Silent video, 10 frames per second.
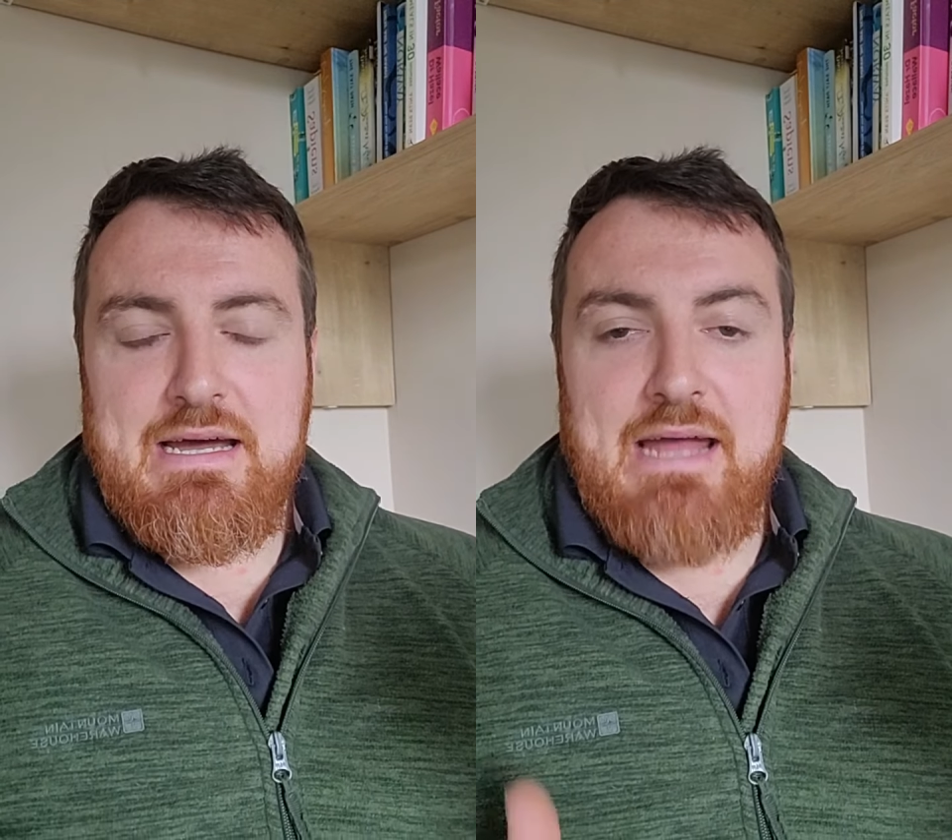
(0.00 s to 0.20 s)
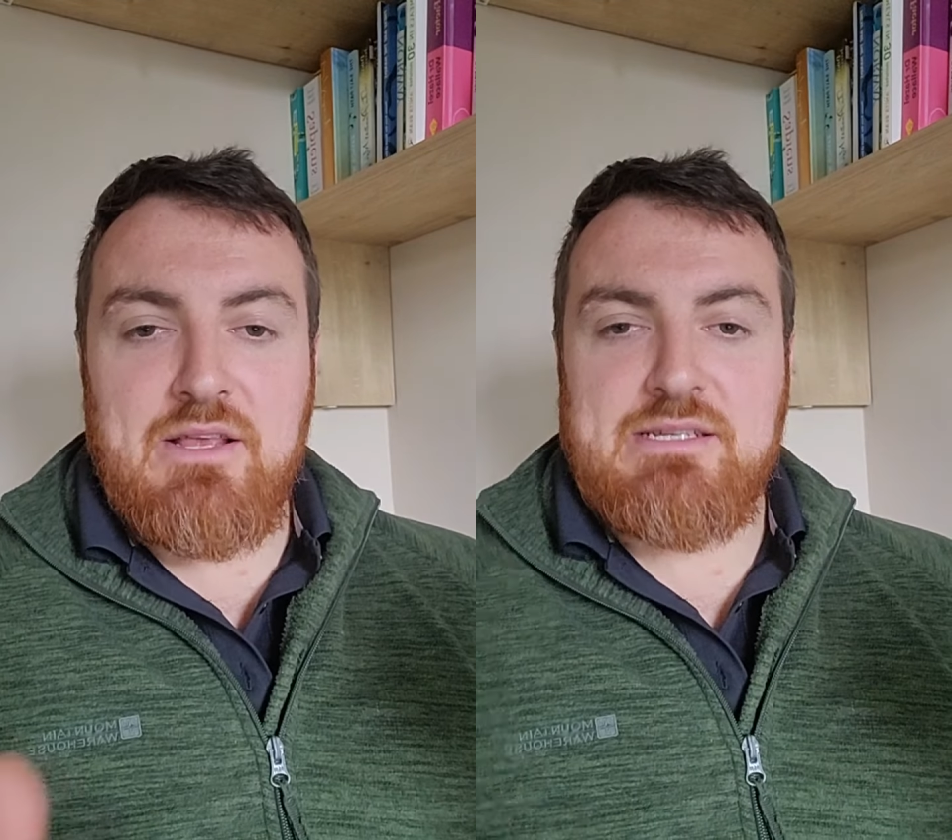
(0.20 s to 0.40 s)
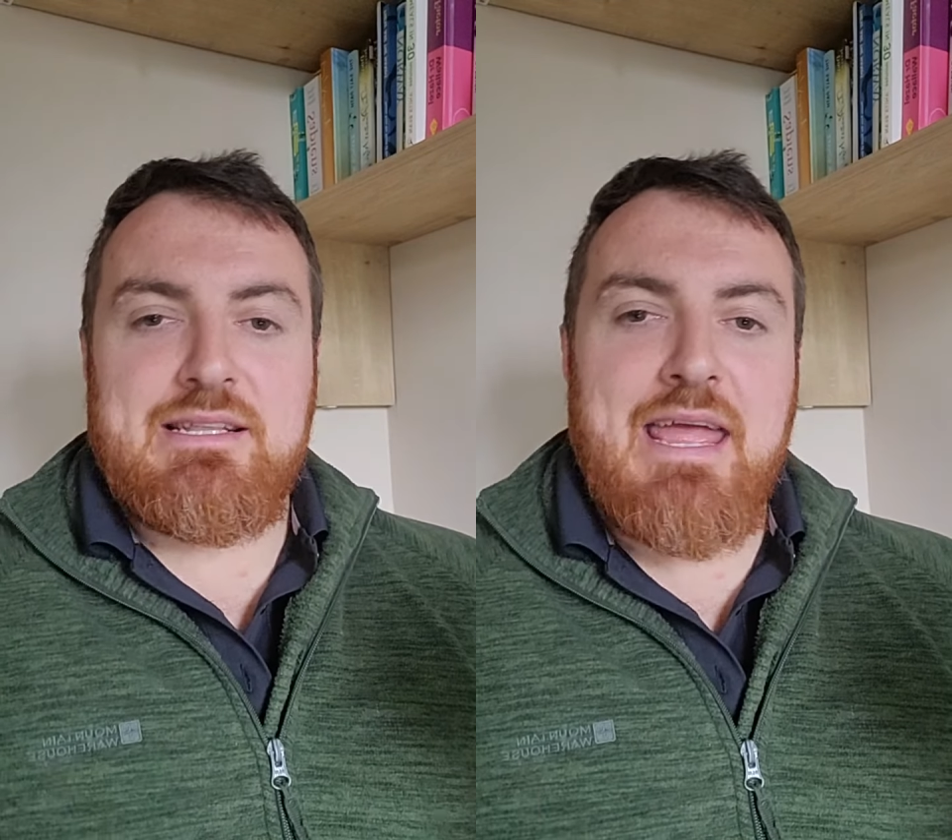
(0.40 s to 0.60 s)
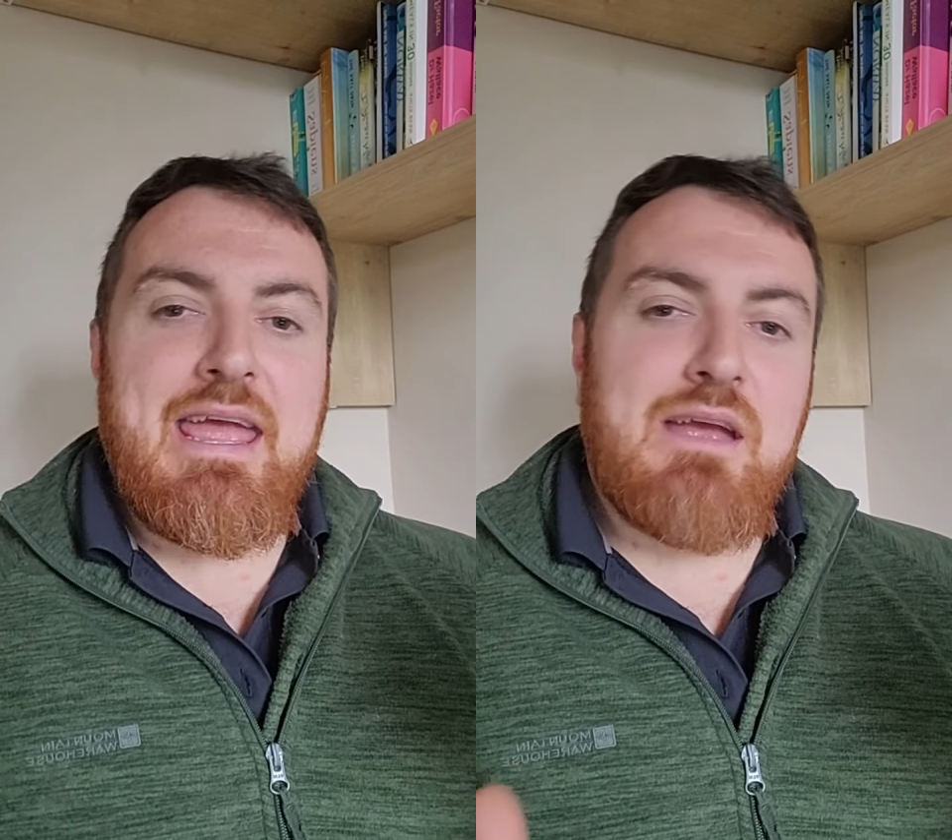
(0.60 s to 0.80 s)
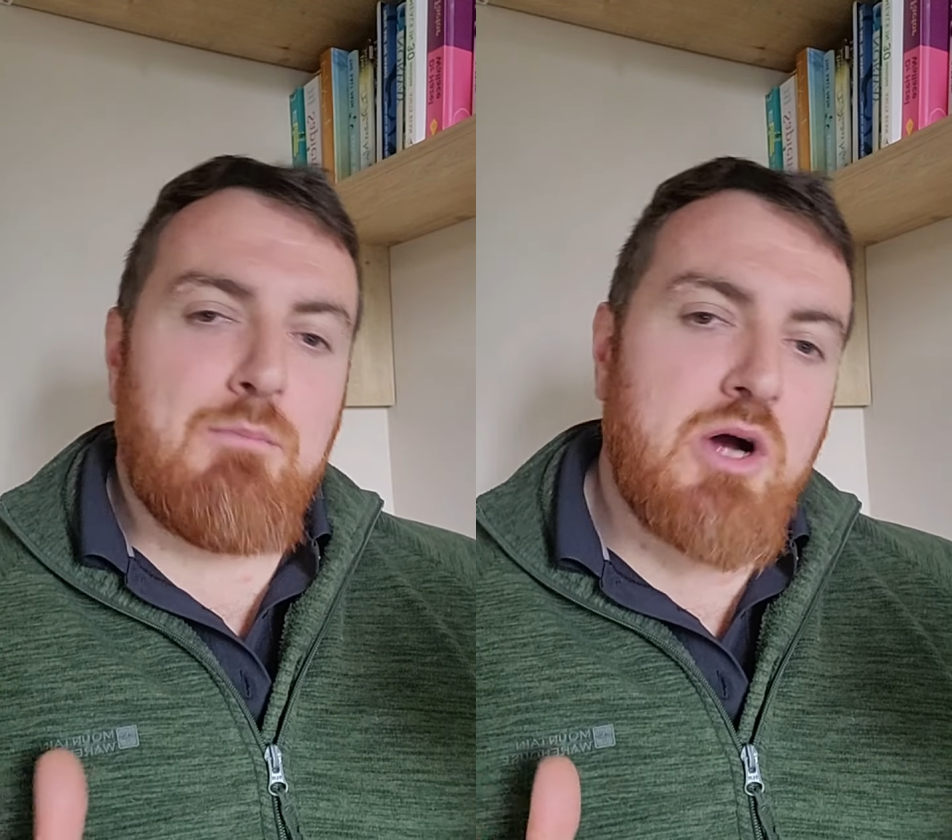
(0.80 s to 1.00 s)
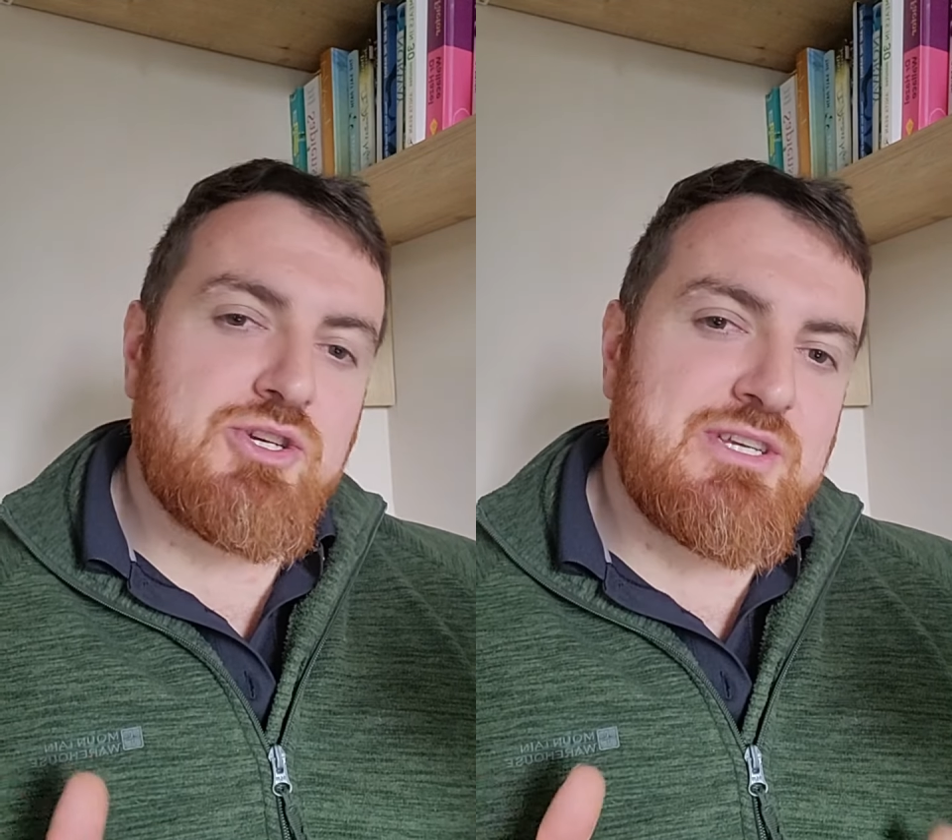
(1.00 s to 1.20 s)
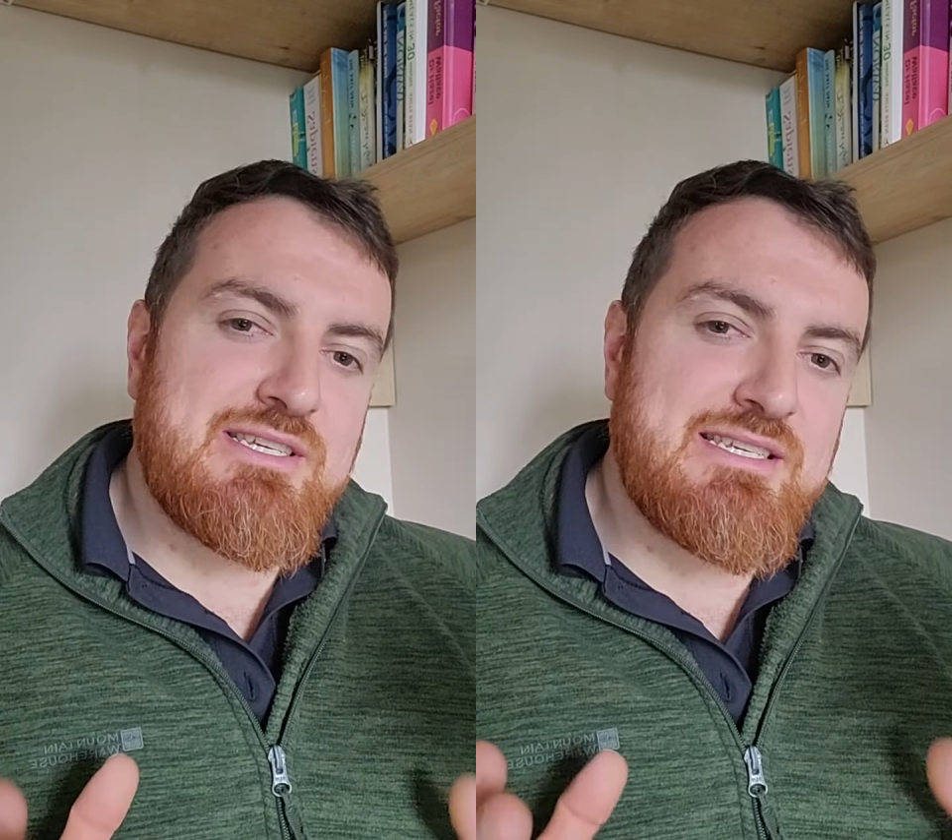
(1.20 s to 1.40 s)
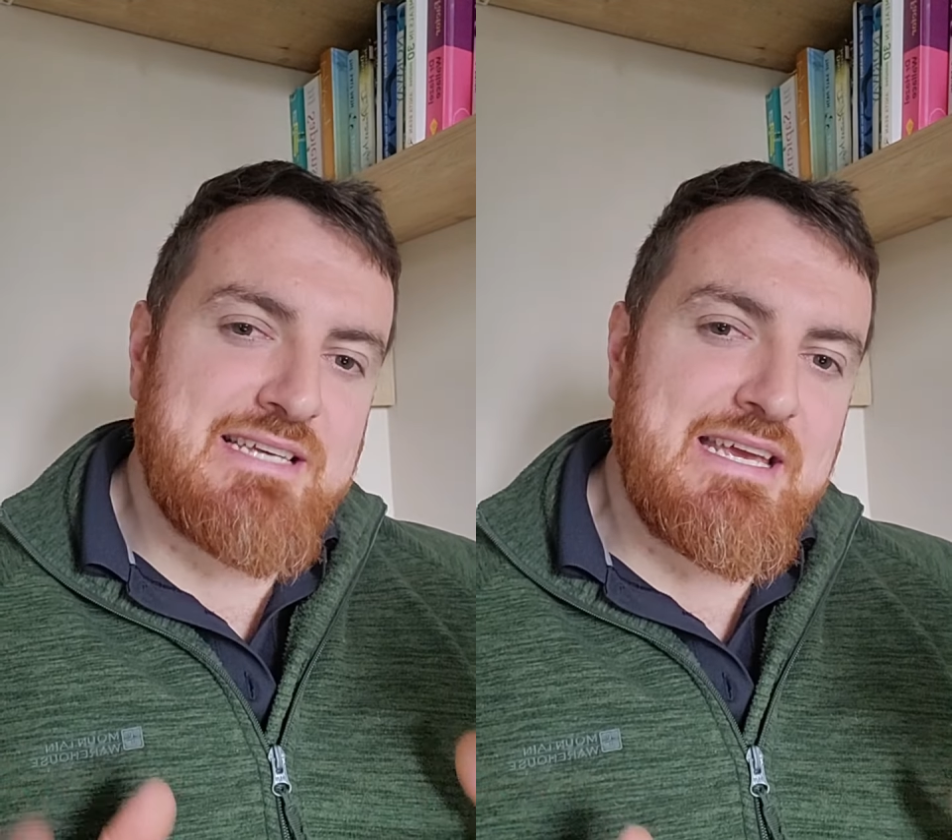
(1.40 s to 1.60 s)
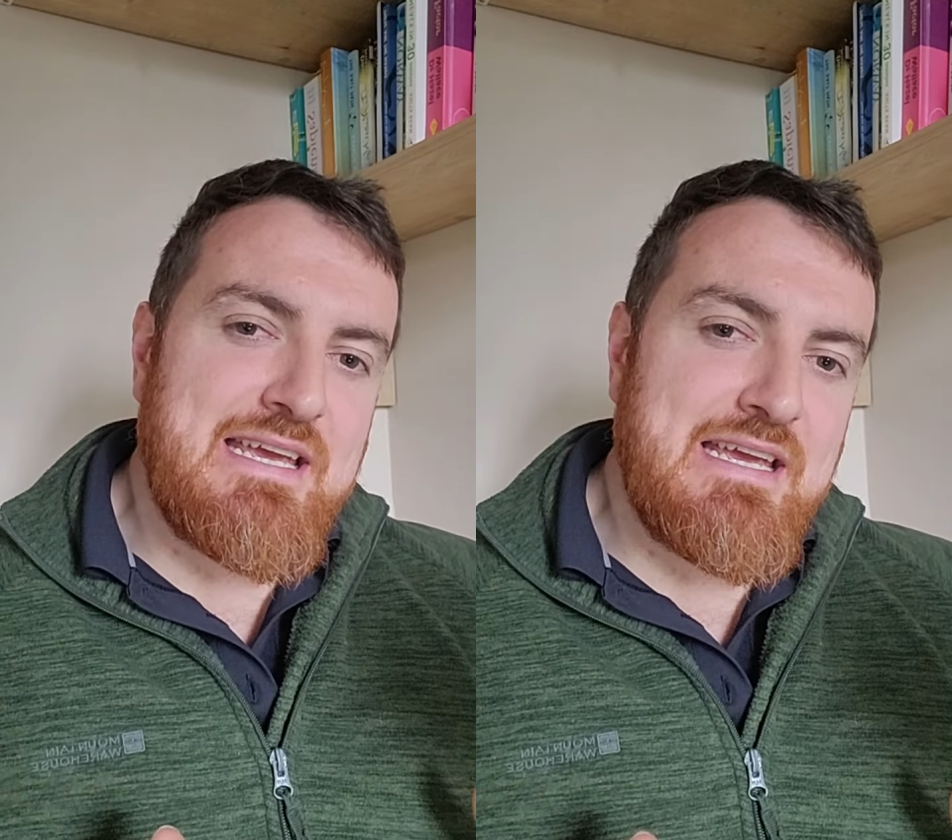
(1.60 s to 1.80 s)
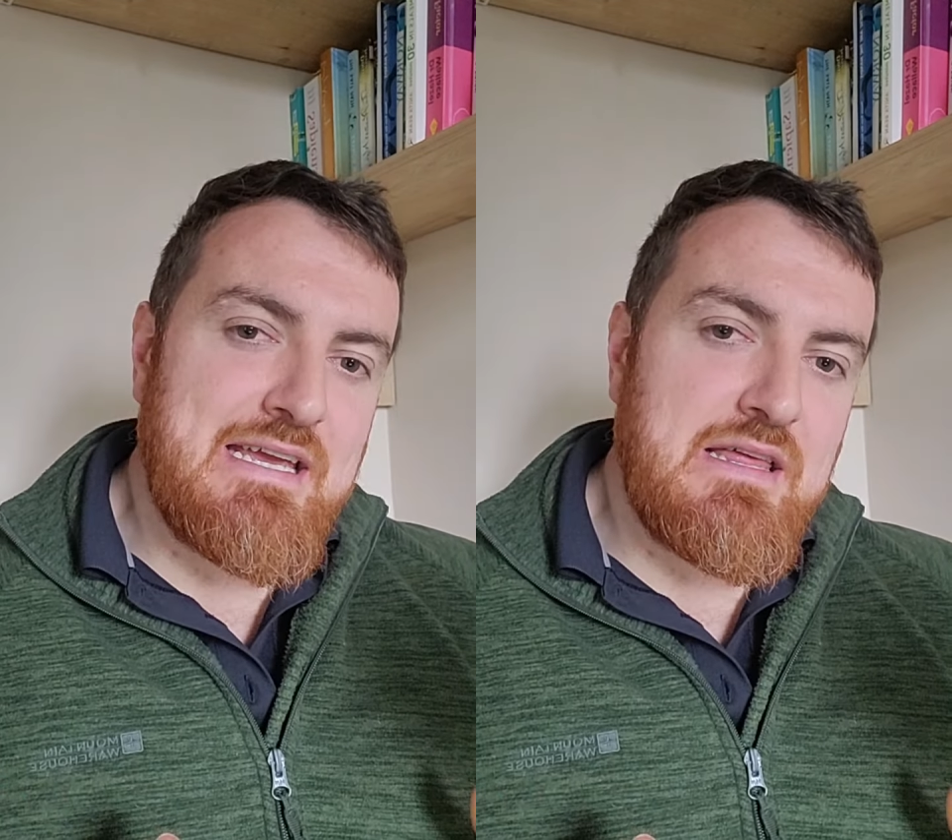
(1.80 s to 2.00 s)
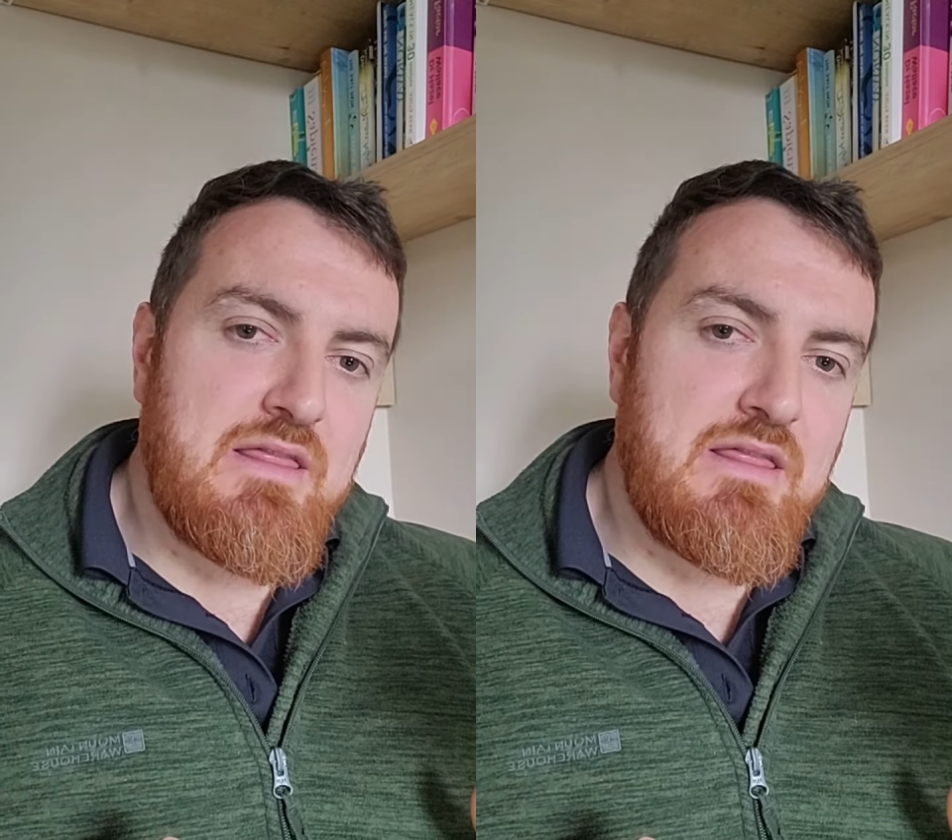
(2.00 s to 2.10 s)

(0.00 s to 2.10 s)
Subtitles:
It doesn't take much to see